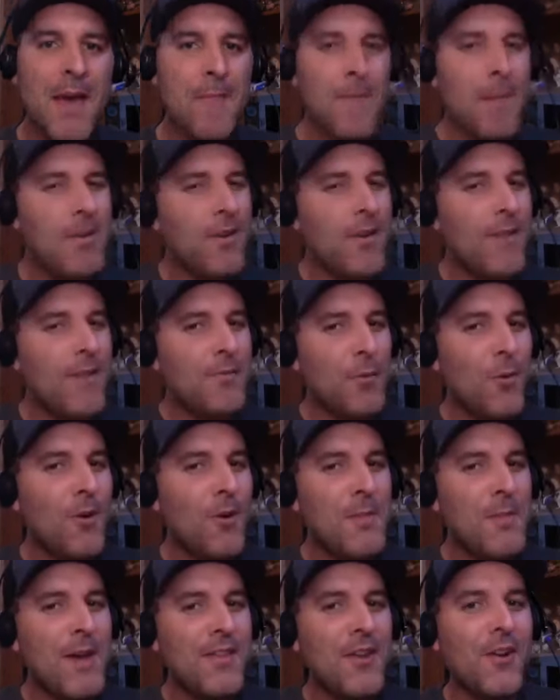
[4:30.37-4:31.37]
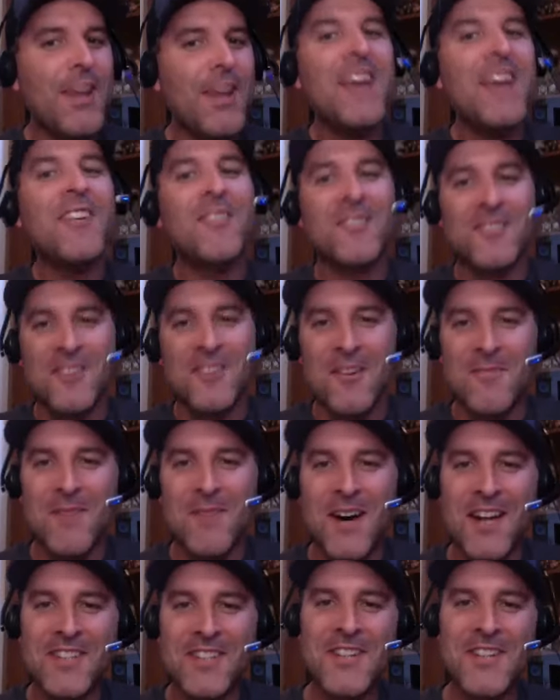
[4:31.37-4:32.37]
Maybe don't have to worry about their kicker so
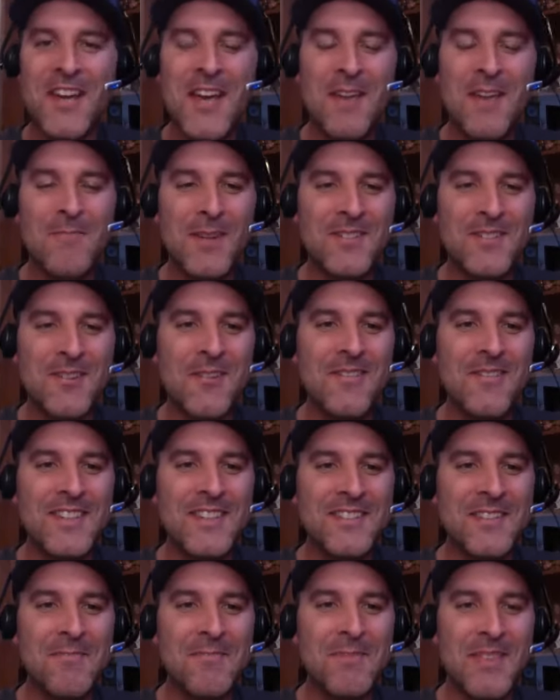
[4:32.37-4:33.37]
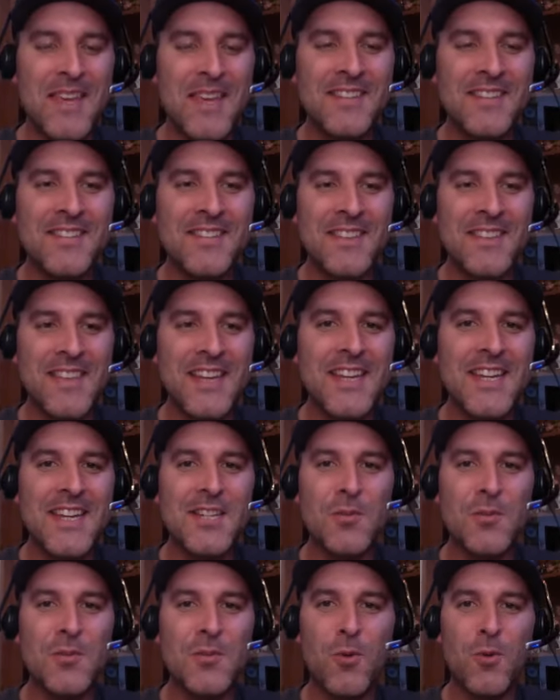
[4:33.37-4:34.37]
much, but certainly some things that they need
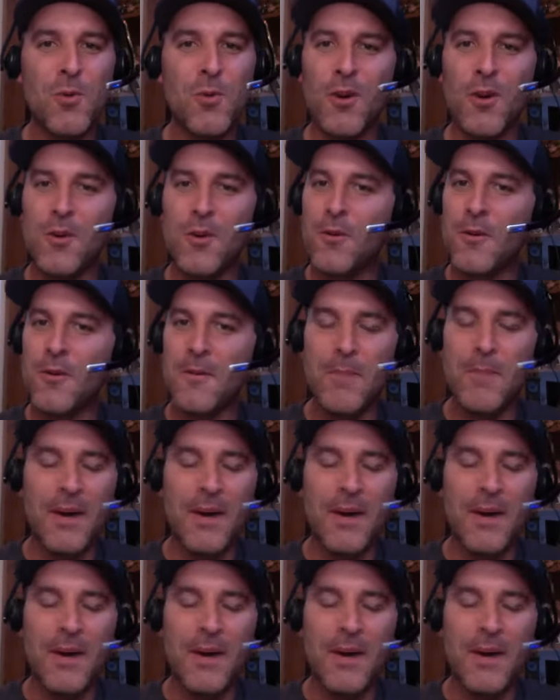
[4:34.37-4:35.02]
to work on.